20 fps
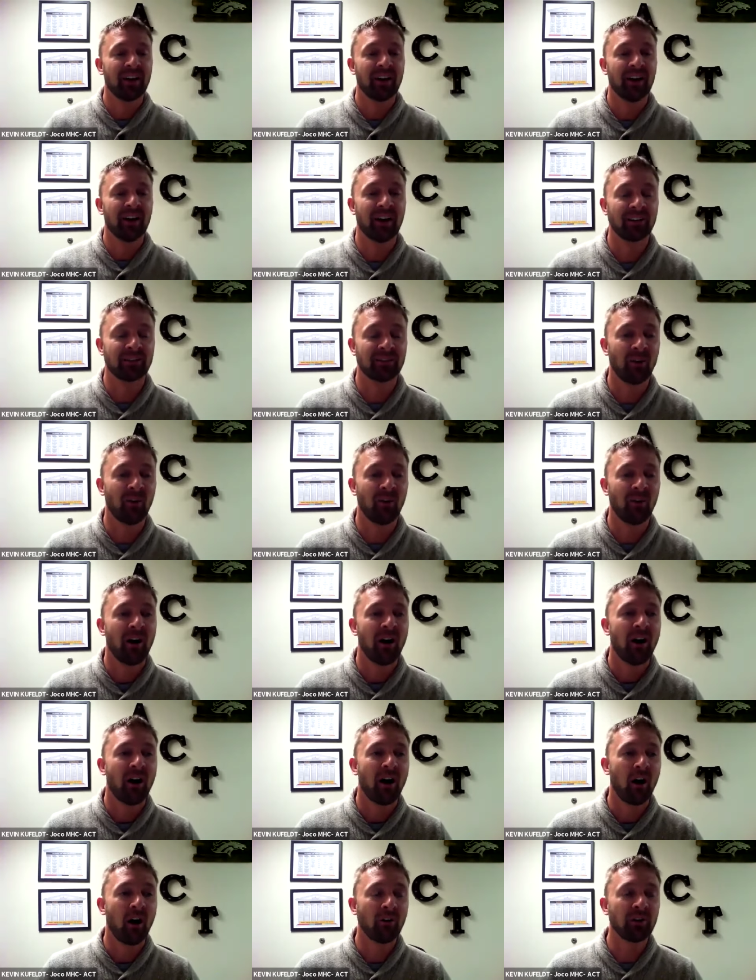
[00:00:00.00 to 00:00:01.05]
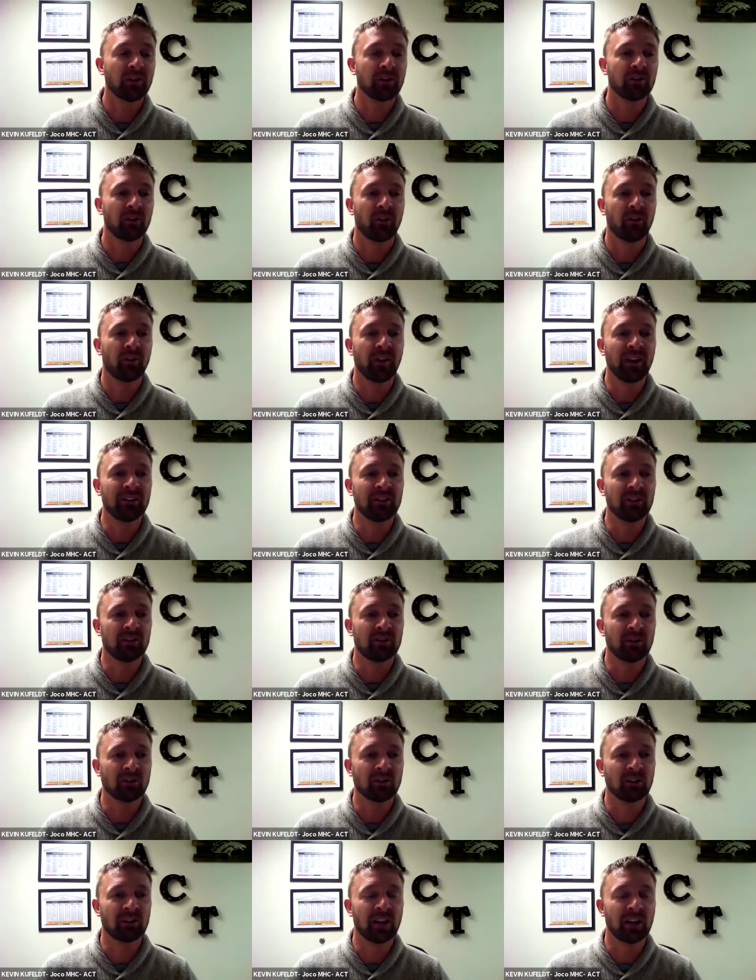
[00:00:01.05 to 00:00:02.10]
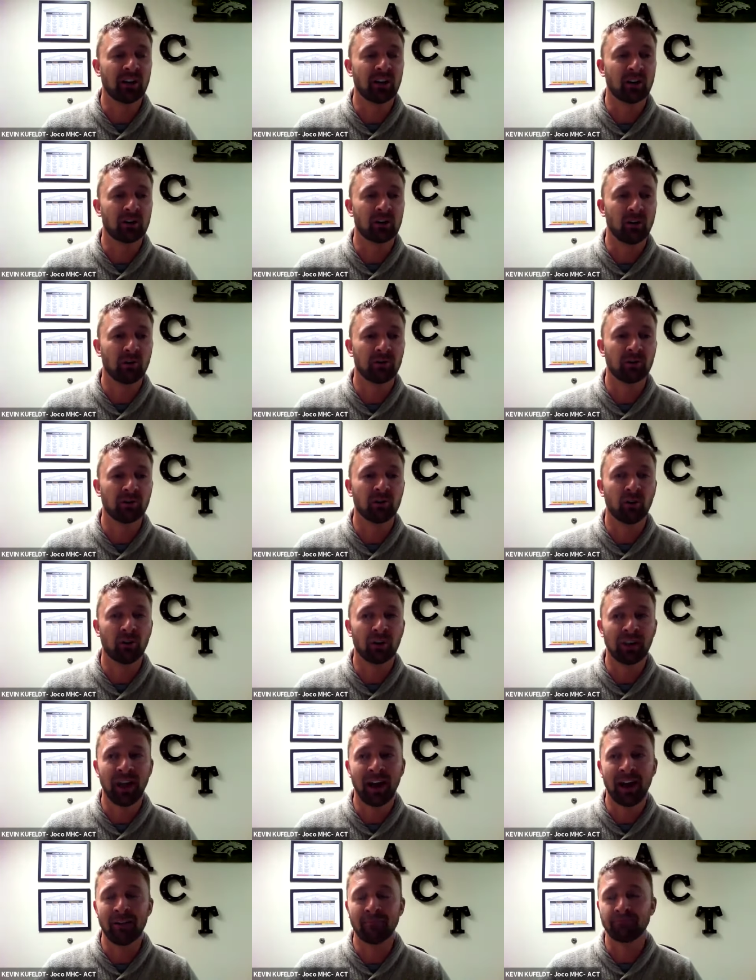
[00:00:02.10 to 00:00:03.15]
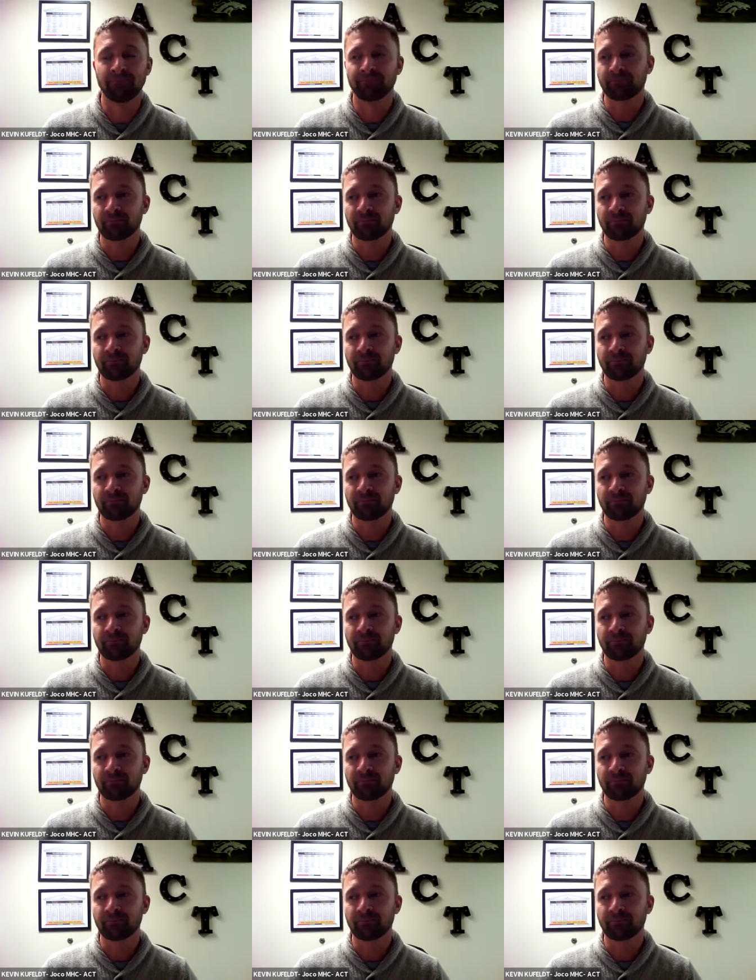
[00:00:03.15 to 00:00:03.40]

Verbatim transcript: Uh, so all these little things that you start to take a closer look at.